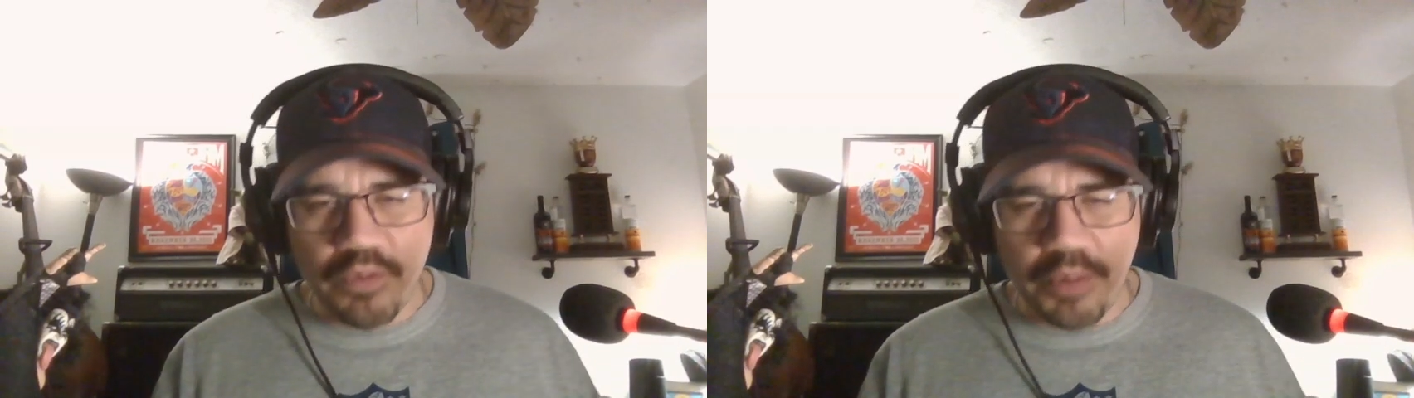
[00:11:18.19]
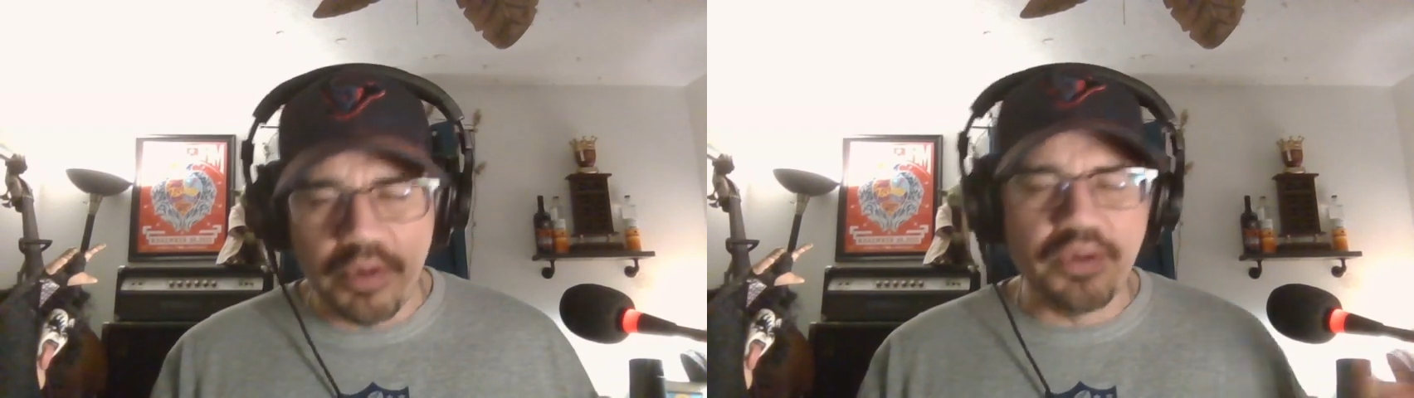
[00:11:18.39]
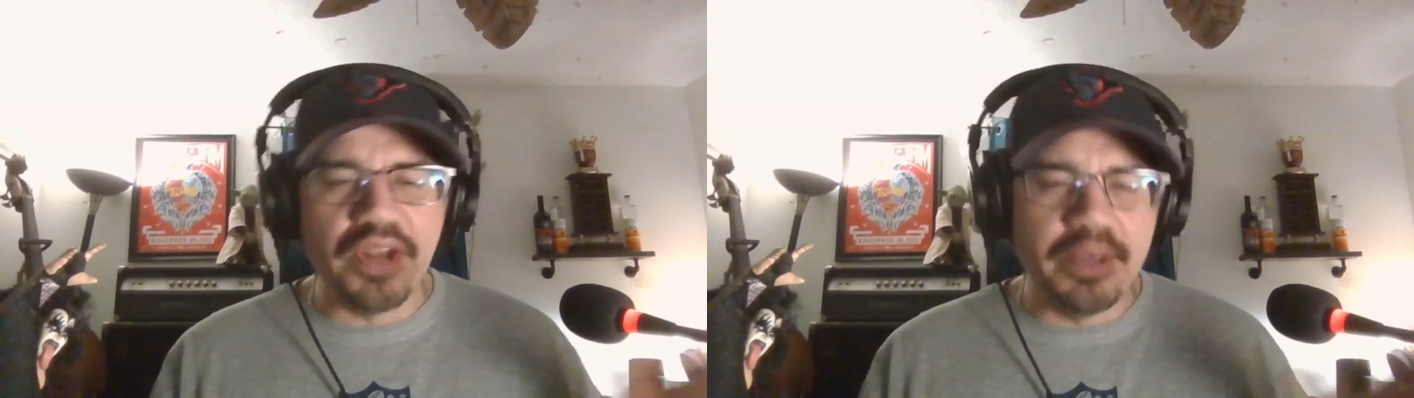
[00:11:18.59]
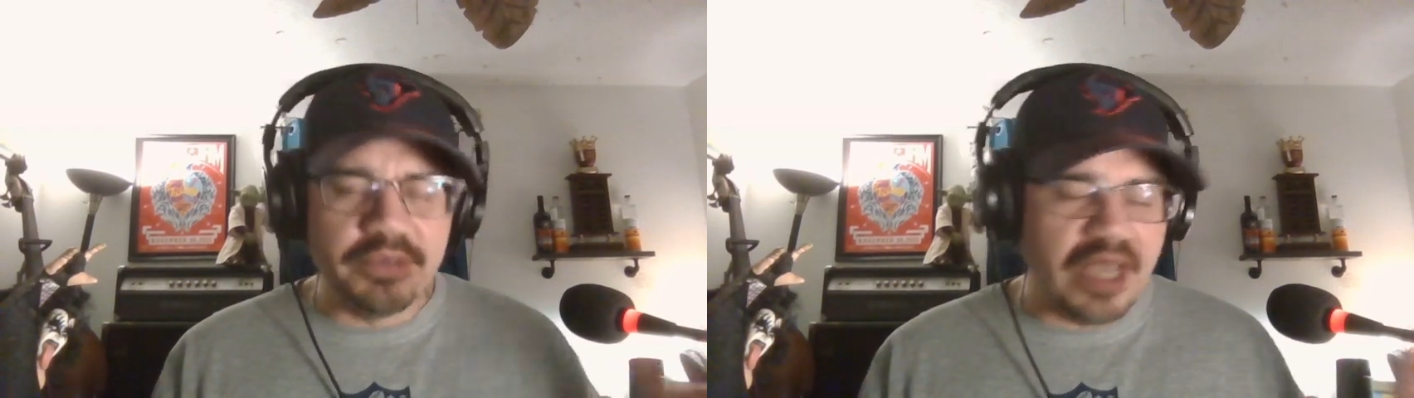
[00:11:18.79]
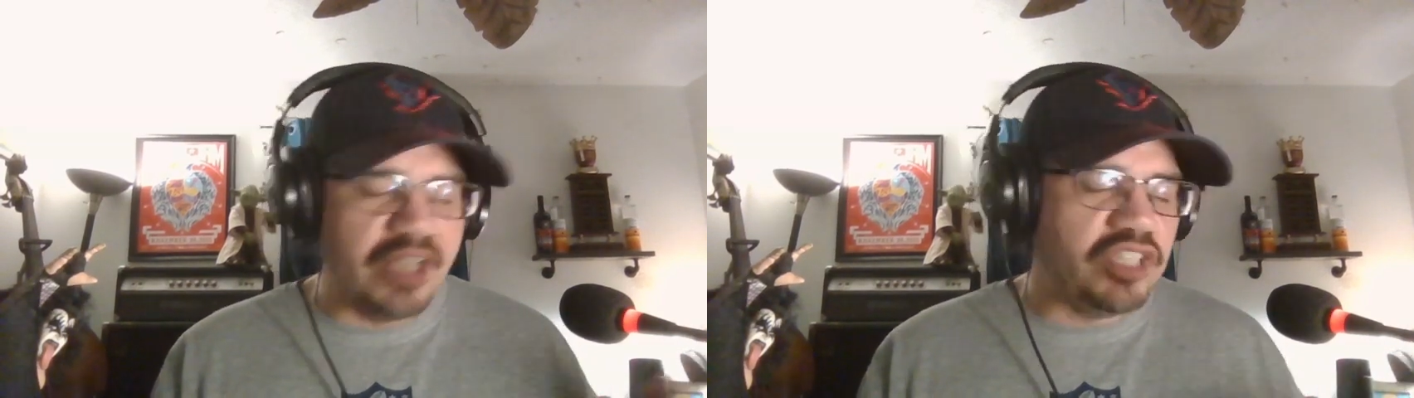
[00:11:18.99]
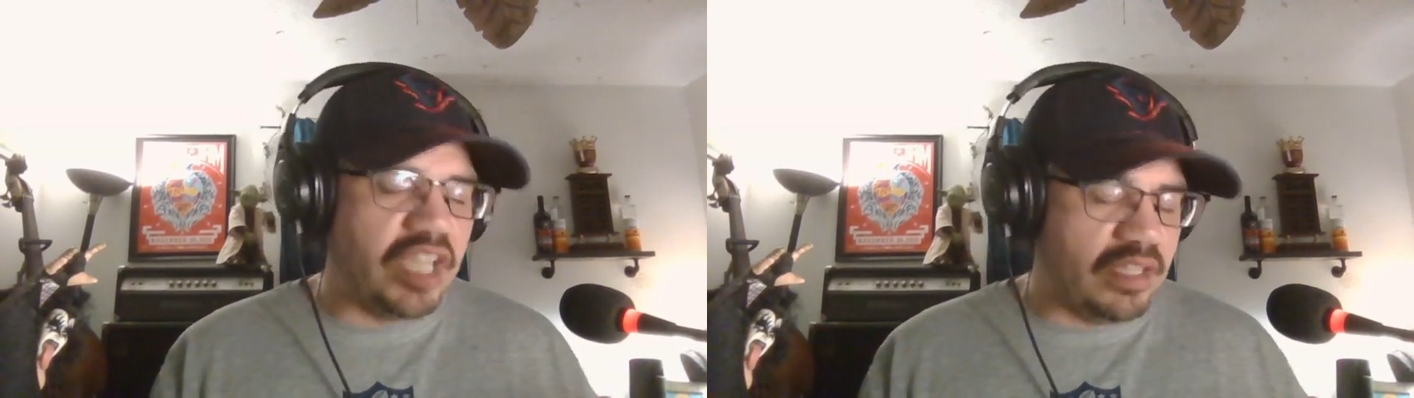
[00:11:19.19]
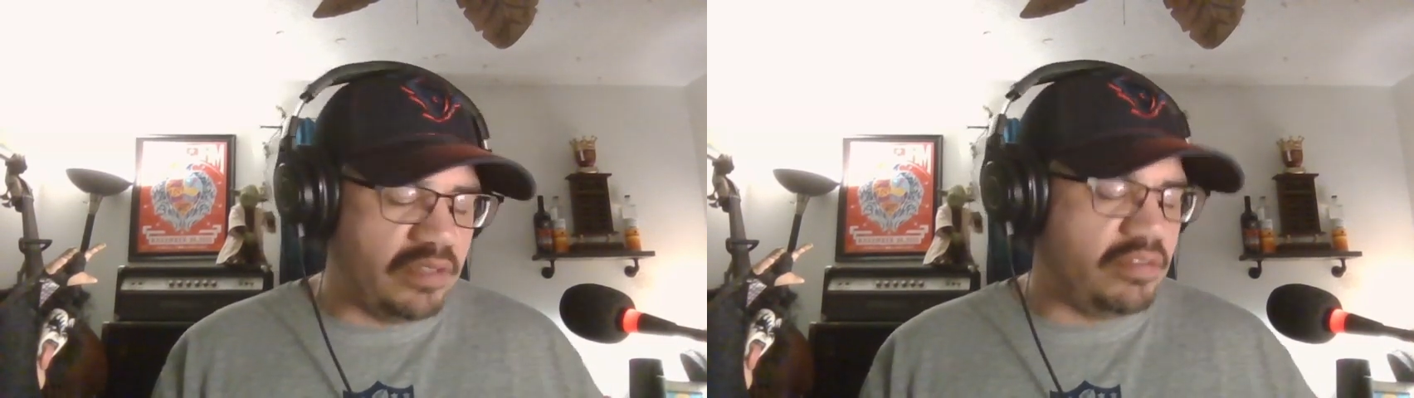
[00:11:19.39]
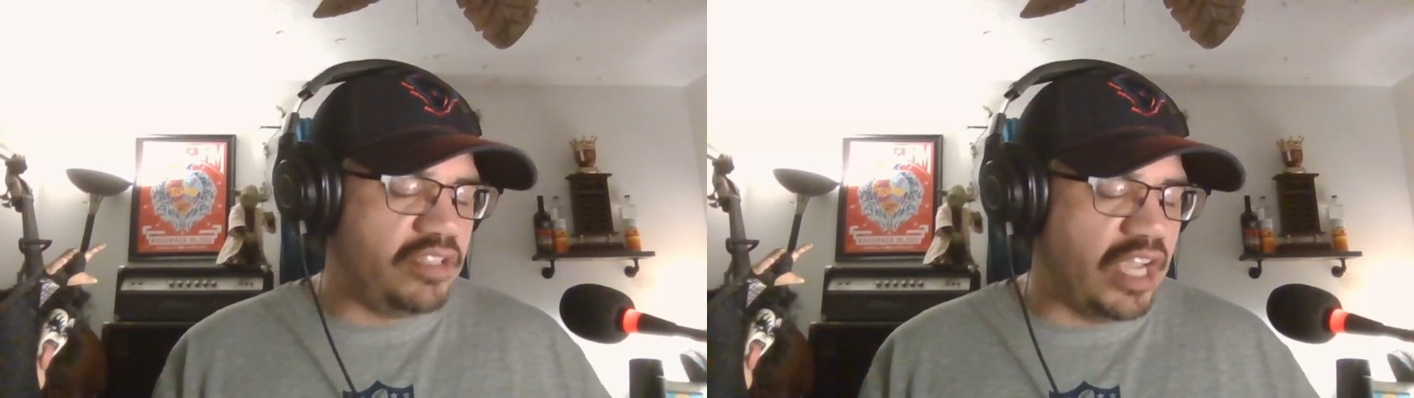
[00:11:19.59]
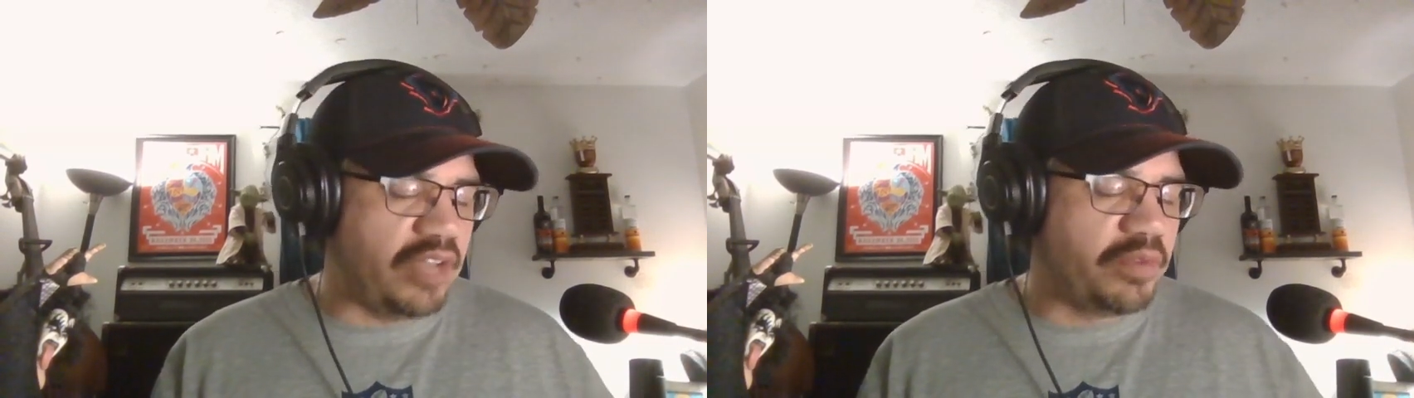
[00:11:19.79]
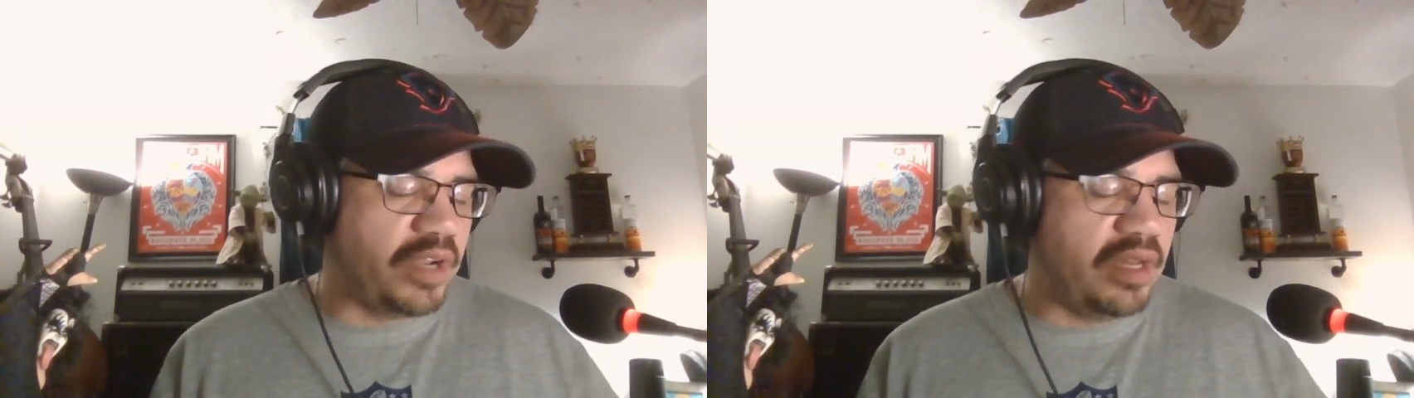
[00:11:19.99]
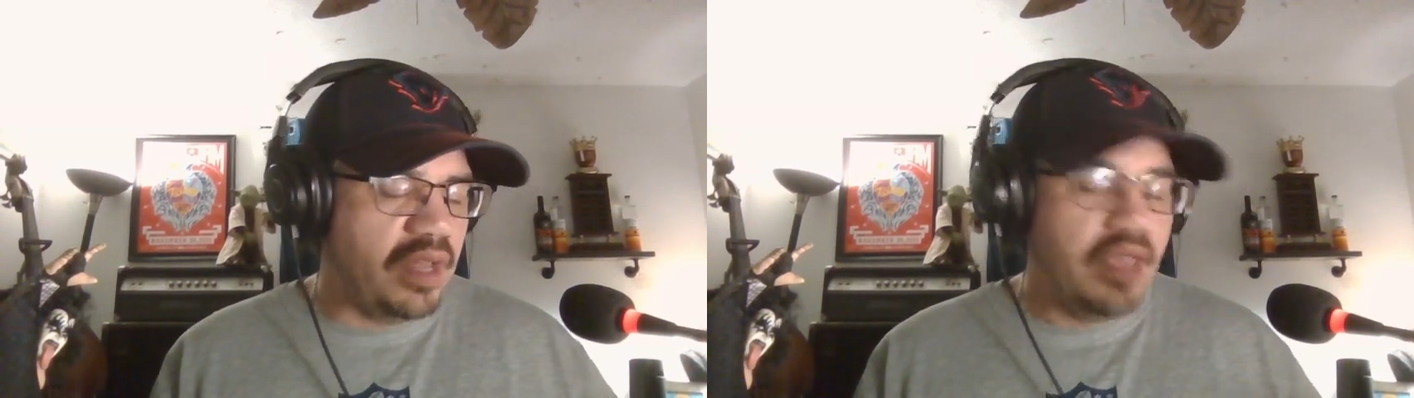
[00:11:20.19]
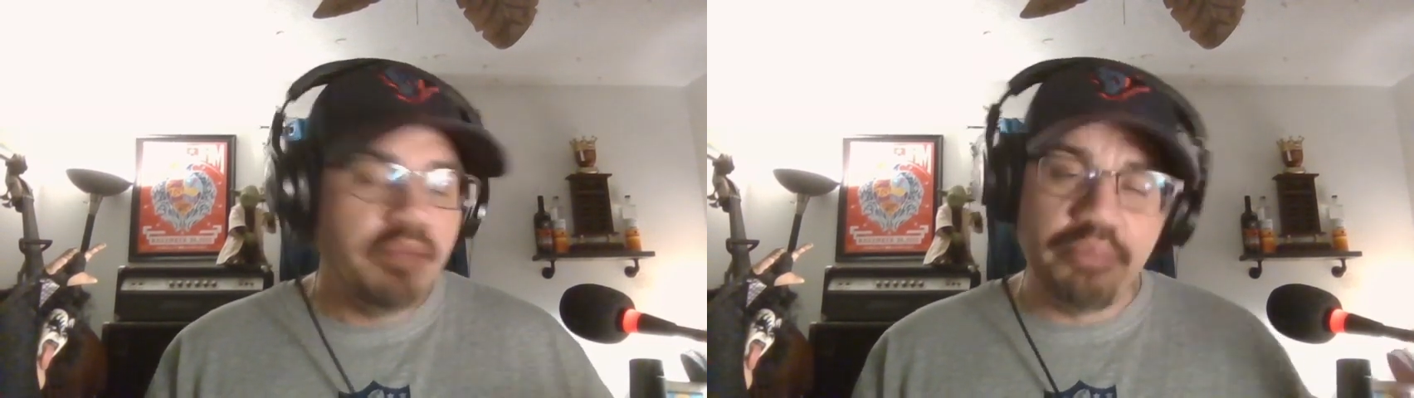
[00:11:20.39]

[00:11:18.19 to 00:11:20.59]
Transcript: Romeo Doubs and Jaden Reed.